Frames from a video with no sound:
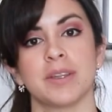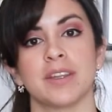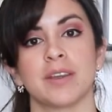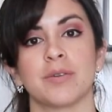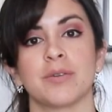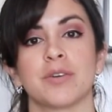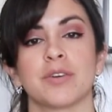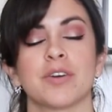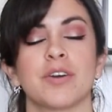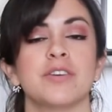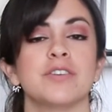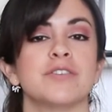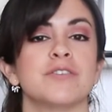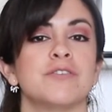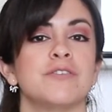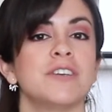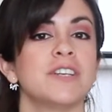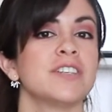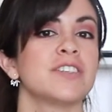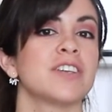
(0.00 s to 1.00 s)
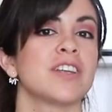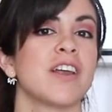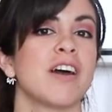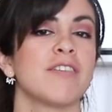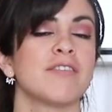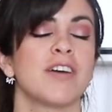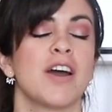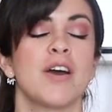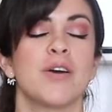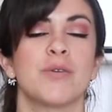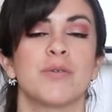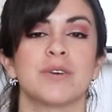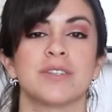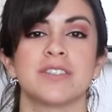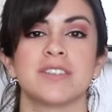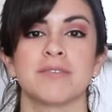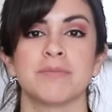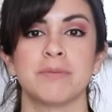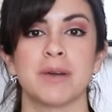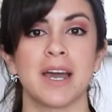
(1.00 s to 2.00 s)
and then we're going to finish it off with
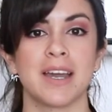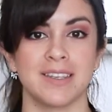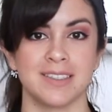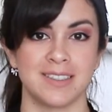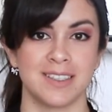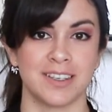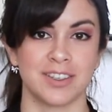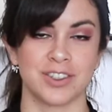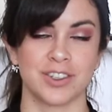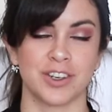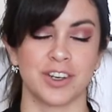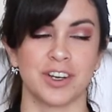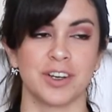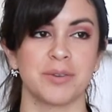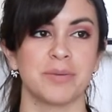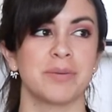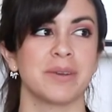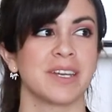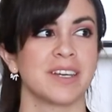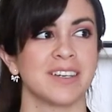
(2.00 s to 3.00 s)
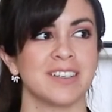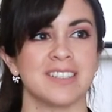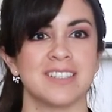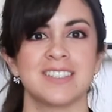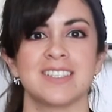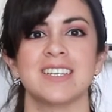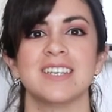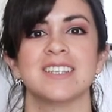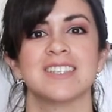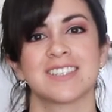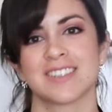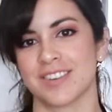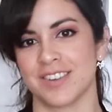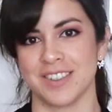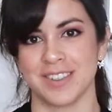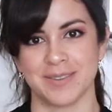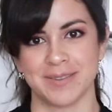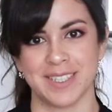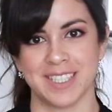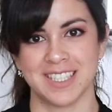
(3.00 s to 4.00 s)
some icing sugar because it's
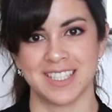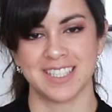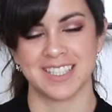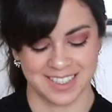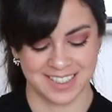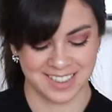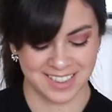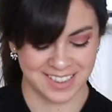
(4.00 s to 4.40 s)
Christmas.